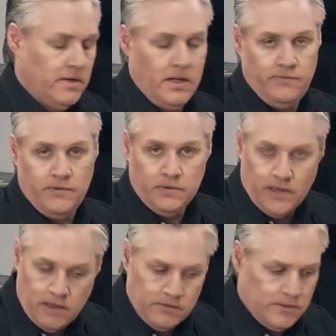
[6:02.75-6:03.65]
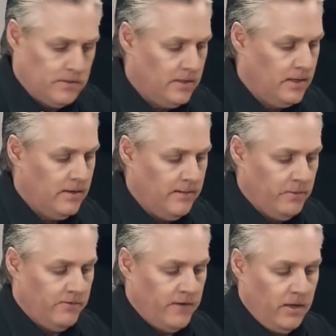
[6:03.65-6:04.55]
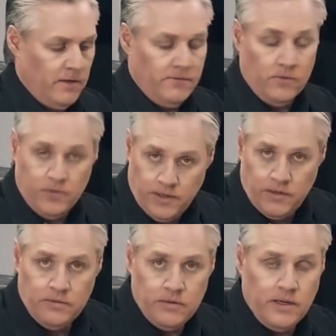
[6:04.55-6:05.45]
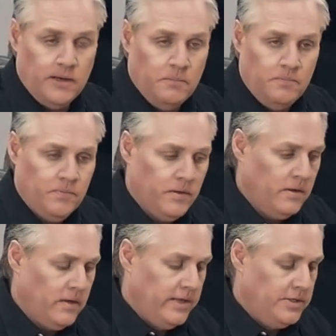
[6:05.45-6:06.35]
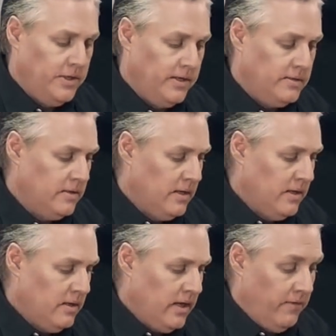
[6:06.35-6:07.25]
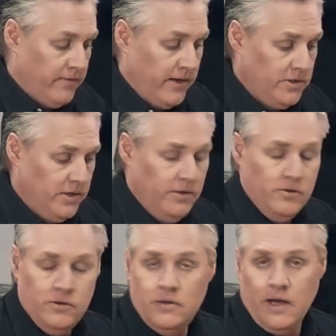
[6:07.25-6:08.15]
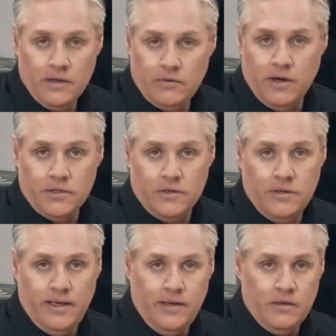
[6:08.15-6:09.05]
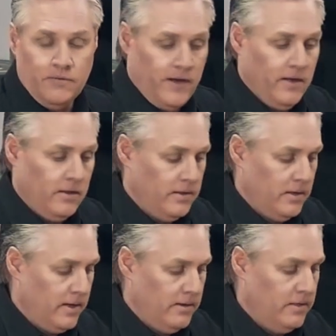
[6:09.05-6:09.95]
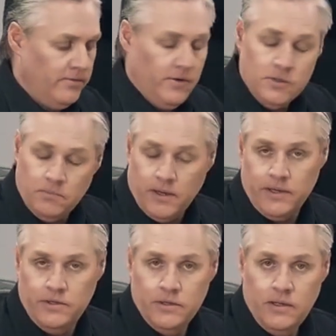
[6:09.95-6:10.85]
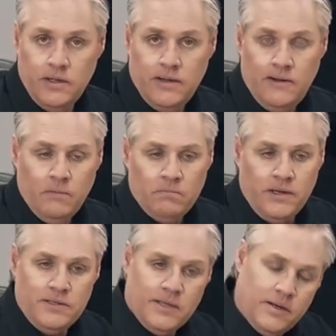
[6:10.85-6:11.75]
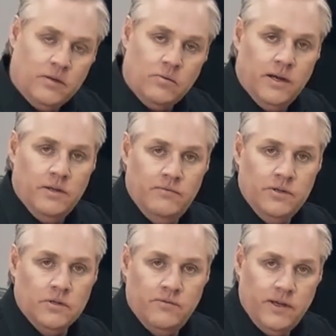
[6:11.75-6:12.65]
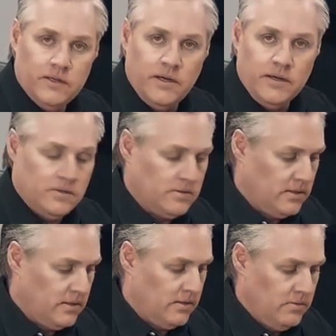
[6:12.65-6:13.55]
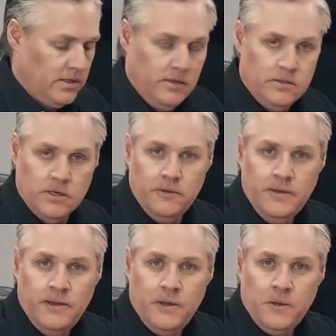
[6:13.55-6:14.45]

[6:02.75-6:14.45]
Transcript: got Color for colorists, Fairlight for audio engineers. And in fact, you can do color correction in the Fairlight, in the Fusion page, but it's done in a way that visual effects artists need. So